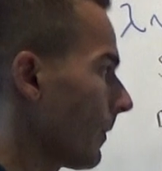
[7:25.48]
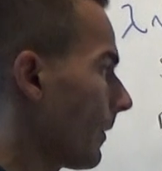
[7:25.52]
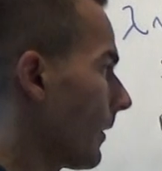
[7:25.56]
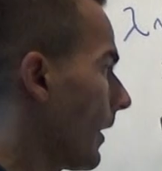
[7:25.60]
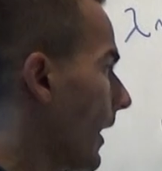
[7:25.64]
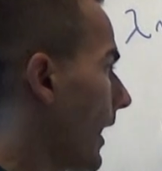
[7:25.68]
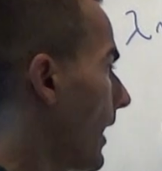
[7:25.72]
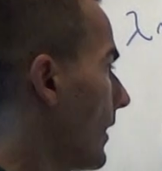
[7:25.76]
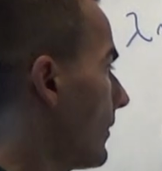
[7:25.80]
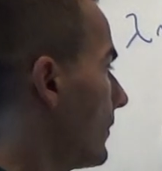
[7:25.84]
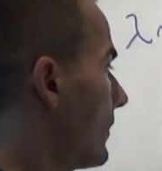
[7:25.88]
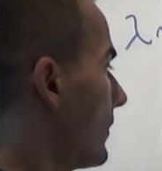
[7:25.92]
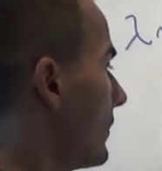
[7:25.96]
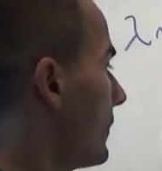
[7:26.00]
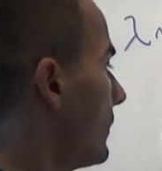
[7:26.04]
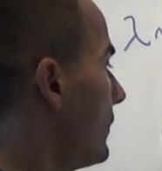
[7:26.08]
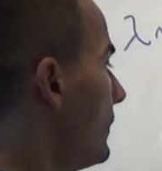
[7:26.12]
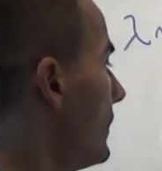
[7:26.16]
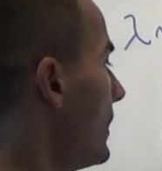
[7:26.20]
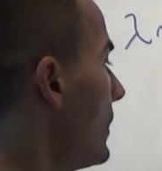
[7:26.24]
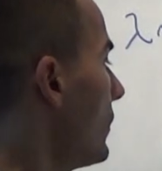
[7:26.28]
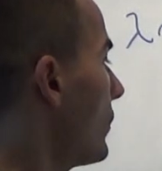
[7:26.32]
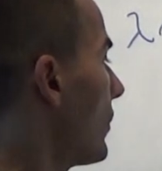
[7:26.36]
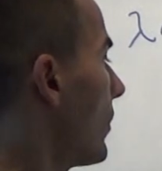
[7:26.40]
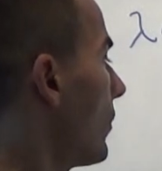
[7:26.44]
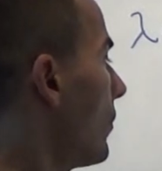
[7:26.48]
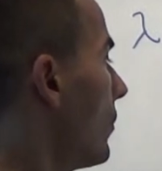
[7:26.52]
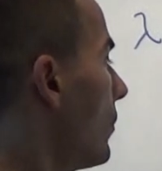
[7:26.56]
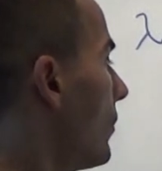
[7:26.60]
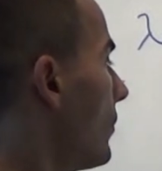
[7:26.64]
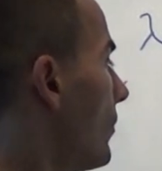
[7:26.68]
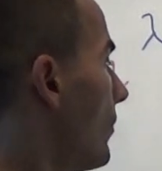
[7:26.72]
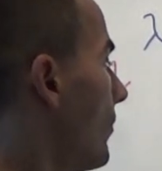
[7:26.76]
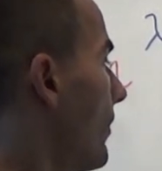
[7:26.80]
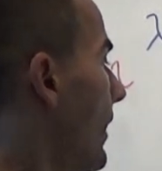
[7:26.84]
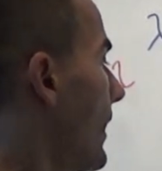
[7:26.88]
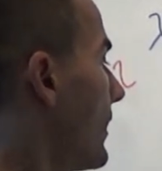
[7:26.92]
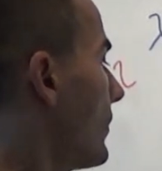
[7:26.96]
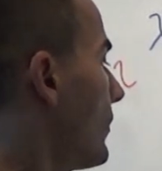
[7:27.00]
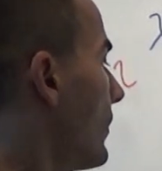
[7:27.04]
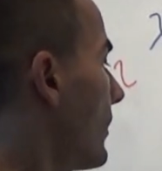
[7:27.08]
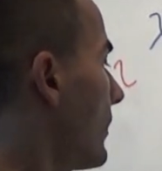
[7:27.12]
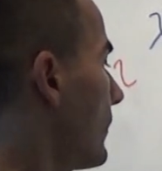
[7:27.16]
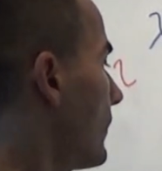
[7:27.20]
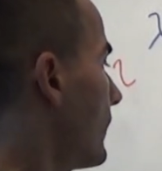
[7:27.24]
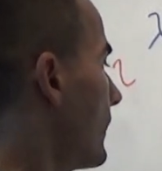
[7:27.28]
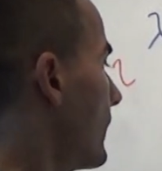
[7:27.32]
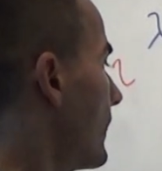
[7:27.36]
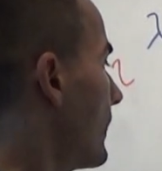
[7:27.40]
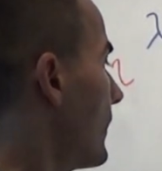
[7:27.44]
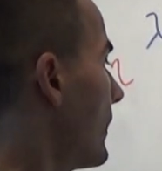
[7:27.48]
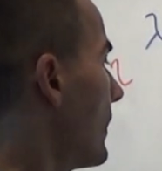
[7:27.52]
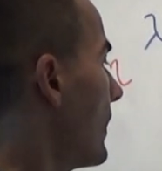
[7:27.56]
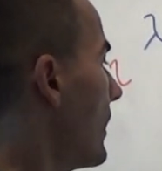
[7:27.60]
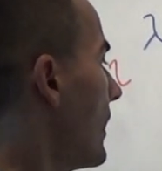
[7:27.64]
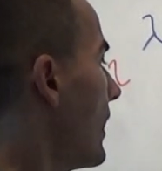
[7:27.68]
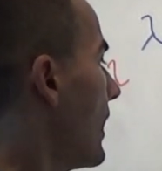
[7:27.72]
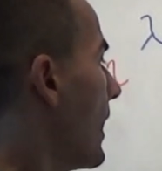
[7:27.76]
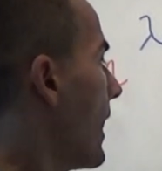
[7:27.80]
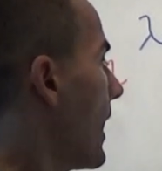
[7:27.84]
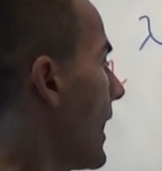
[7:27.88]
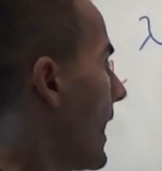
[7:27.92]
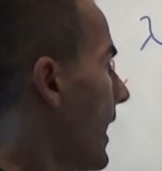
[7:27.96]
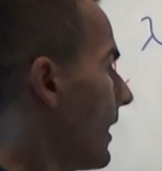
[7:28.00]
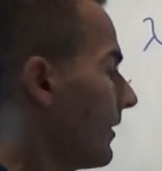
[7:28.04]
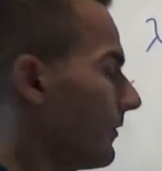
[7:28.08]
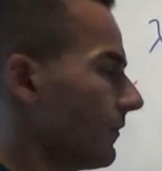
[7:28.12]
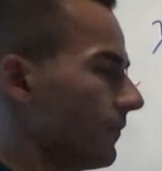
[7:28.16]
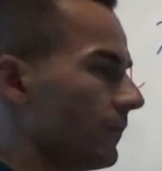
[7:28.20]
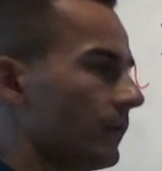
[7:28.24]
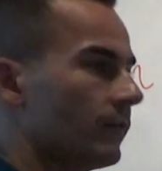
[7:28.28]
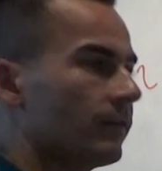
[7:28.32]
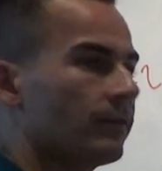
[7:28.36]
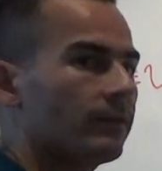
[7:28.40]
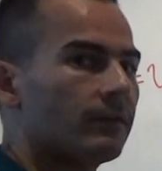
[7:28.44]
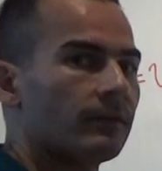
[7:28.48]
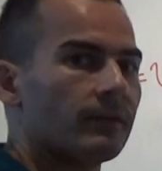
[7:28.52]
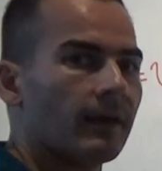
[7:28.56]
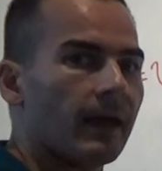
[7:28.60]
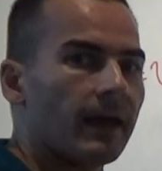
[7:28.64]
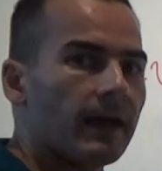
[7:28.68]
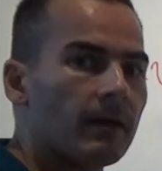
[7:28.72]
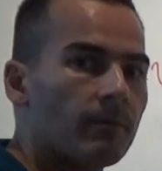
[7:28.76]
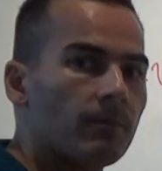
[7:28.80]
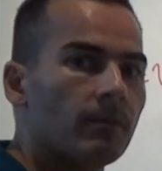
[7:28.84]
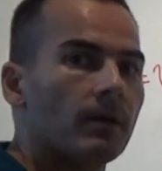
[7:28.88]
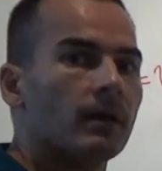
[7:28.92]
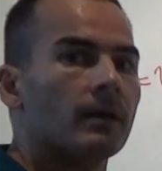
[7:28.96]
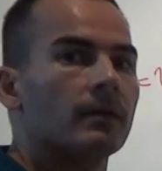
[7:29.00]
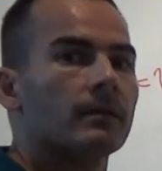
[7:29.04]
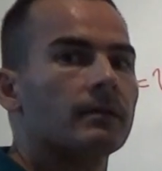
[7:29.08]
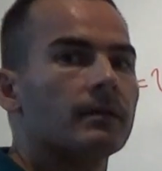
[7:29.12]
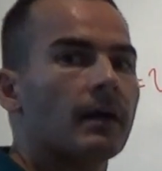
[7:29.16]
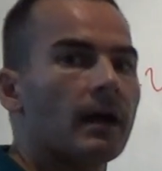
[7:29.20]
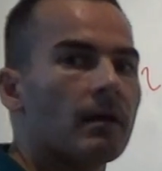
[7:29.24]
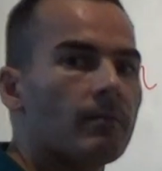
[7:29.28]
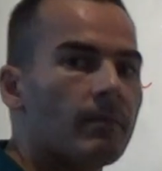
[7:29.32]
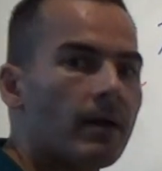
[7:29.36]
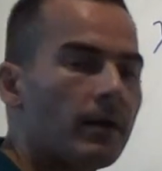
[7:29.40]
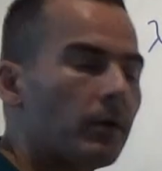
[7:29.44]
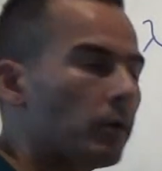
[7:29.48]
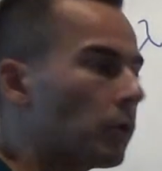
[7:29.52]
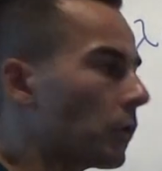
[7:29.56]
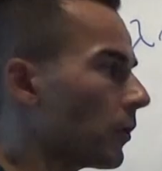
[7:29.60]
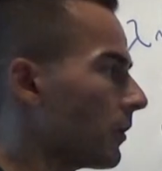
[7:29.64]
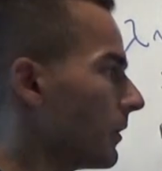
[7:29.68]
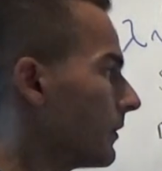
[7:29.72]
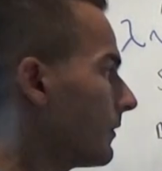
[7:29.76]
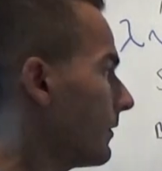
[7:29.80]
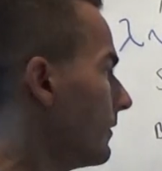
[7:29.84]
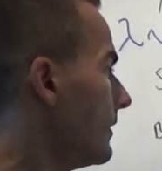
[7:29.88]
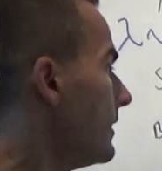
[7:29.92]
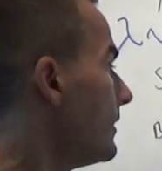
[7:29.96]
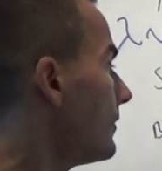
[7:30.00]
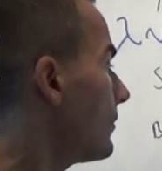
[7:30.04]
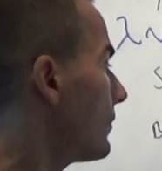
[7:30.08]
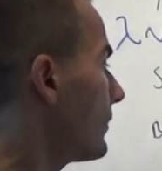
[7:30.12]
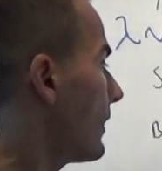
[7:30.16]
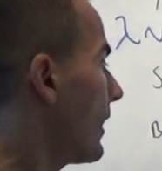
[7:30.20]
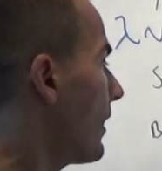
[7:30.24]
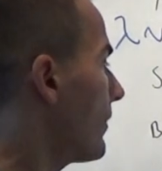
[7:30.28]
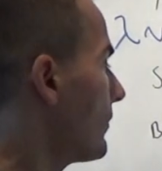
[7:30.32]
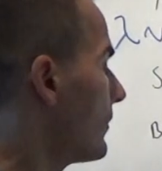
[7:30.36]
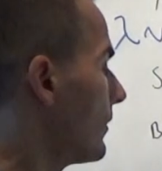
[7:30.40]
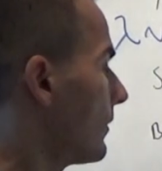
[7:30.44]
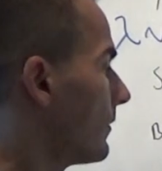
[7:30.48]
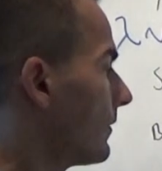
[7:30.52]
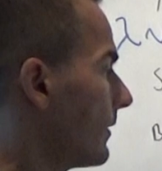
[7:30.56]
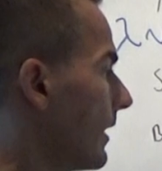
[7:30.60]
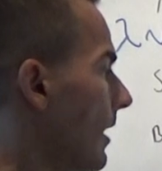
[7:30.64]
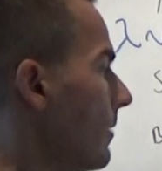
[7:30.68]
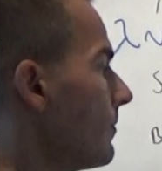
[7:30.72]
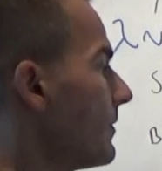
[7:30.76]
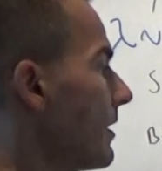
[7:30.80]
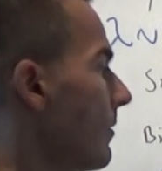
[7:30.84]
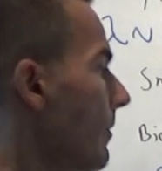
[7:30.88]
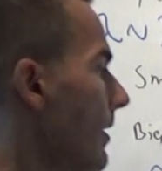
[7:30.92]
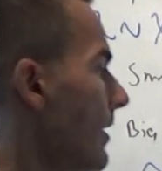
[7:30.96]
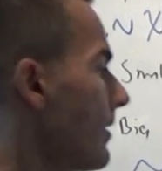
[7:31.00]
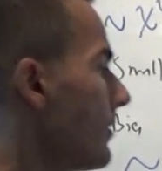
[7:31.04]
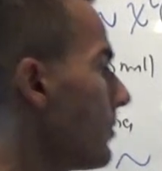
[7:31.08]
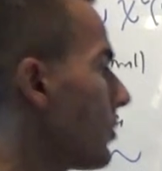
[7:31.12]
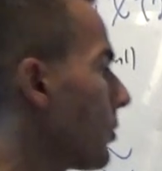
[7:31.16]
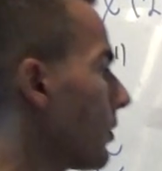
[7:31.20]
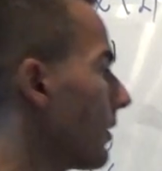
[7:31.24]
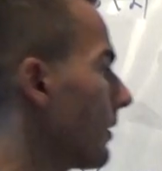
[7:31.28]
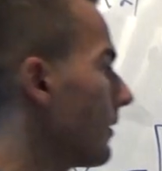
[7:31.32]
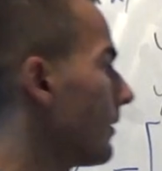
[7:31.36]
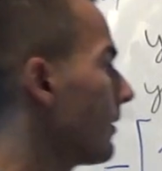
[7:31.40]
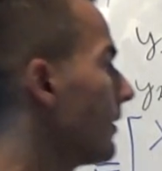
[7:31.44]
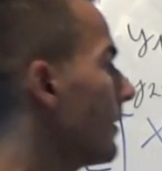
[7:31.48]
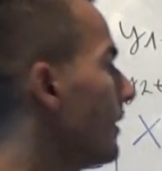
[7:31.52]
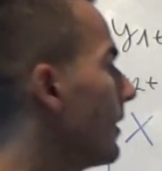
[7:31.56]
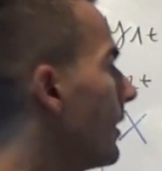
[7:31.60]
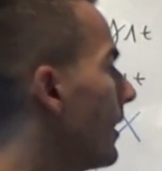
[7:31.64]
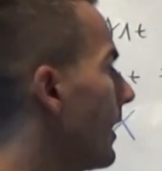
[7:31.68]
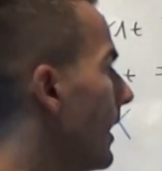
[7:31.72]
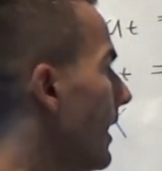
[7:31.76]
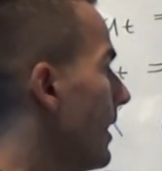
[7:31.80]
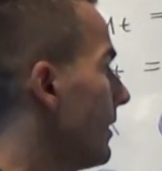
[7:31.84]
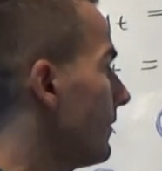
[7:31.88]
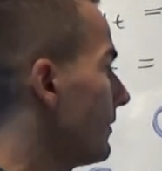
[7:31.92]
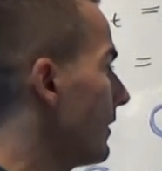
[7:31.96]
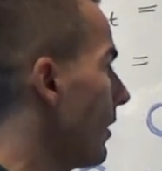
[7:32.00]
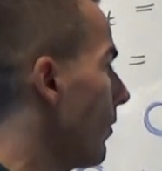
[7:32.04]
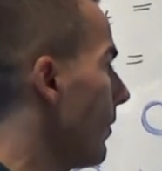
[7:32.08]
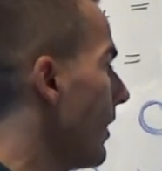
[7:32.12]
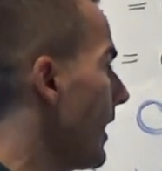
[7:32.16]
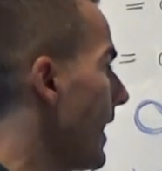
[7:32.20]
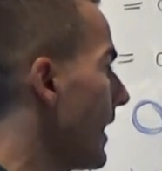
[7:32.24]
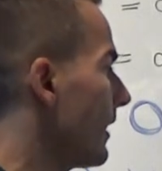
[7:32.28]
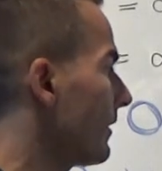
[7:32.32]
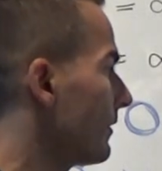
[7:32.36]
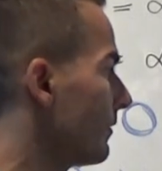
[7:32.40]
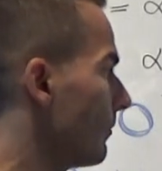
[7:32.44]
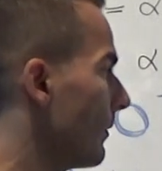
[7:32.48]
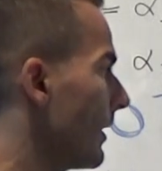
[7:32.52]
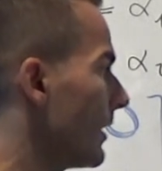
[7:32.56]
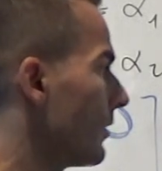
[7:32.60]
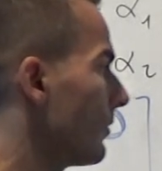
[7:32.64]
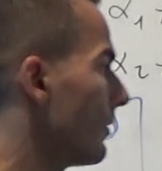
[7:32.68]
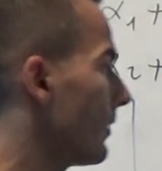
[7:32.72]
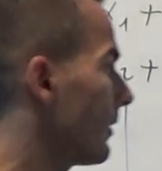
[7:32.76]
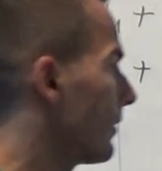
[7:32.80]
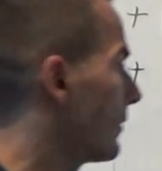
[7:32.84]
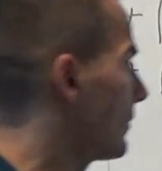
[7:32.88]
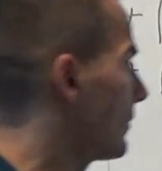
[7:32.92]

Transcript: And the 0 matrix here has the same dimension. It needs to have the same dimension as our X matrix.